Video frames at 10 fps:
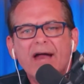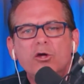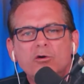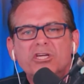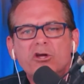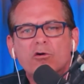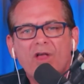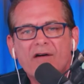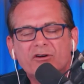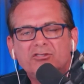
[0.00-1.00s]
and using your
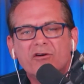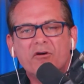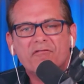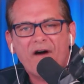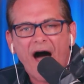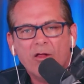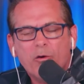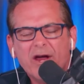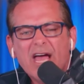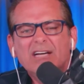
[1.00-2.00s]
leverage of your
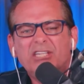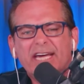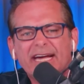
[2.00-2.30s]
following to